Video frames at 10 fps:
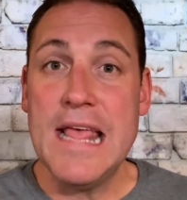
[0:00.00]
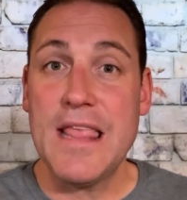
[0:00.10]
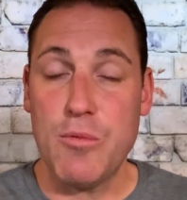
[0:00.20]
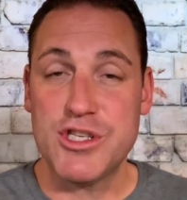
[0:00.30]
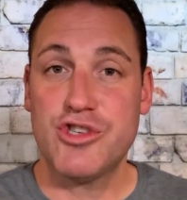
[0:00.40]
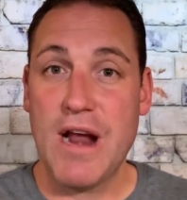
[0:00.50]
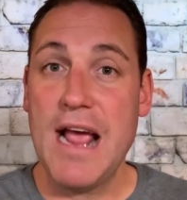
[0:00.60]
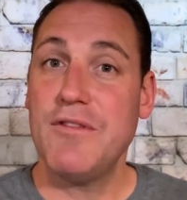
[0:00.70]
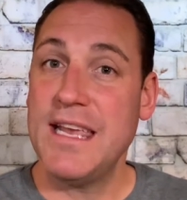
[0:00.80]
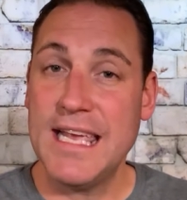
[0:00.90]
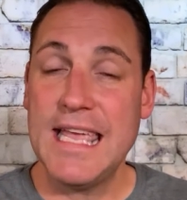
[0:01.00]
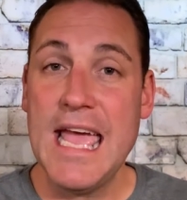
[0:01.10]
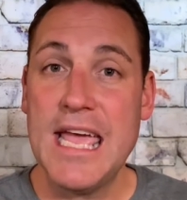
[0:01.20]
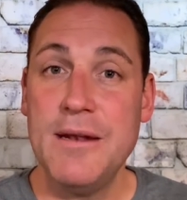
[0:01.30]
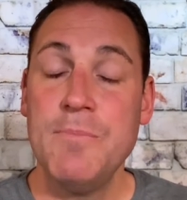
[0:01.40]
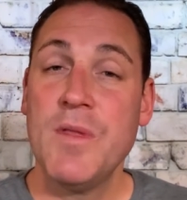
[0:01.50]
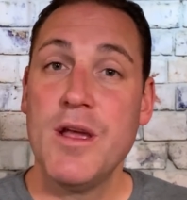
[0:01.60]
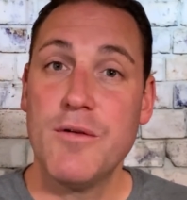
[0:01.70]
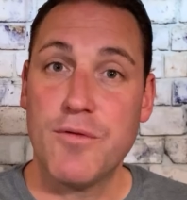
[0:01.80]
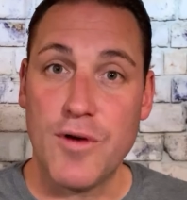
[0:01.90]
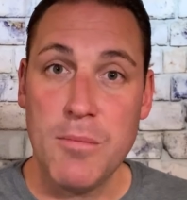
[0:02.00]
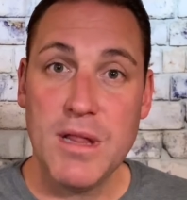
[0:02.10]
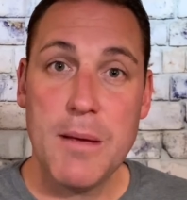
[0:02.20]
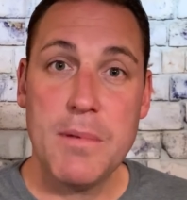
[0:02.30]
that was traveling again from